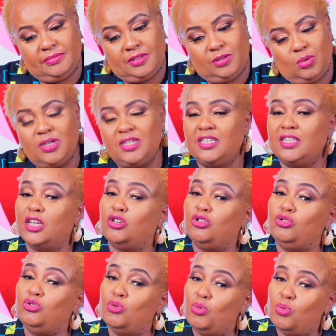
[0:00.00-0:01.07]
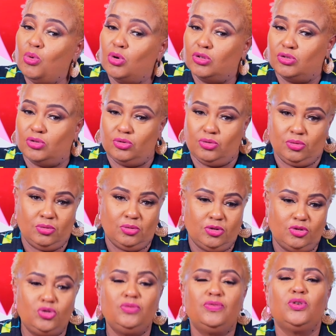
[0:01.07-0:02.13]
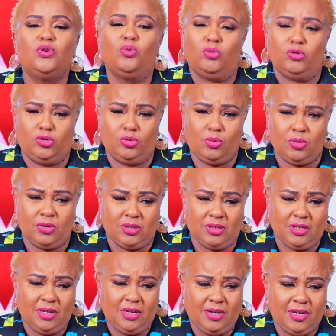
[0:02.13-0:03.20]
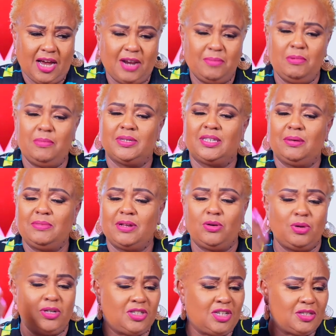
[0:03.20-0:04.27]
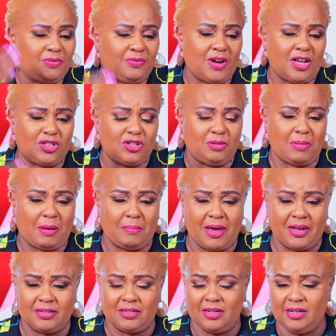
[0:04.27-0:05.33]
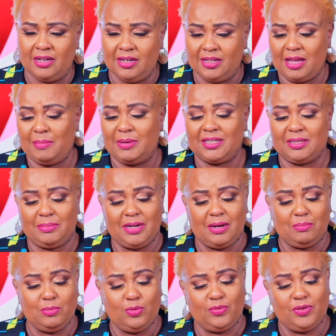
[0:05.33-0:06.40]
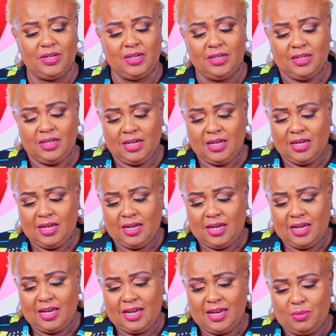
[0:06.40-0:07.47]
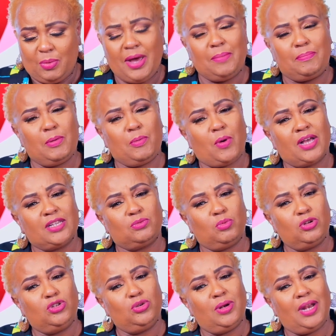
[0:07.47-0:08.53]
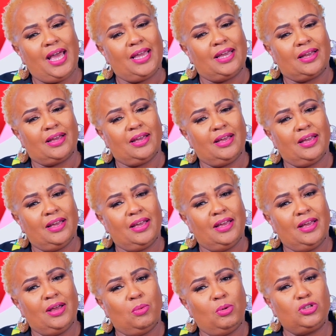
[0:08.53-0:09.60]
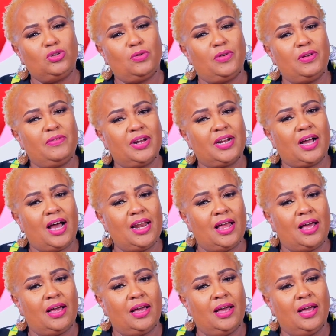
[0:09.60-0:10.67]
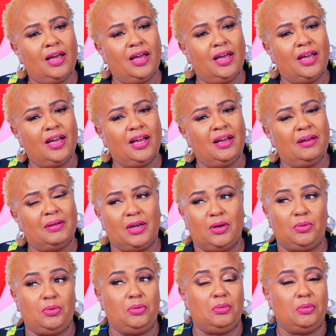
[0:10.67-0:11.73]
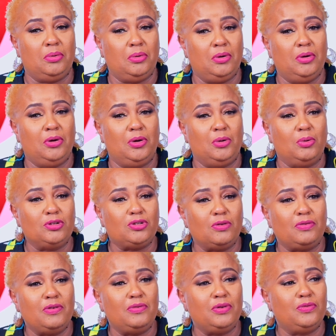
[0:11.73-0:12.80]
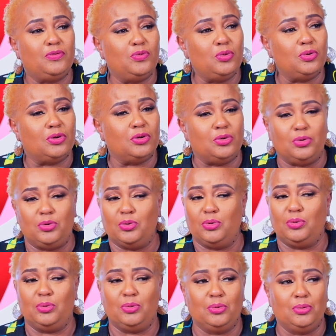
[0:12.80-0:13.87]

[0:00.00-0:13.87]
What is it that you want to do? Do you even know what you want? I remember somebody, I know it's just flashed in my mind. That must have been a movie. Where people ask, what do you like? What's your favorite color? You don't know. What's your favorite food? You don't know.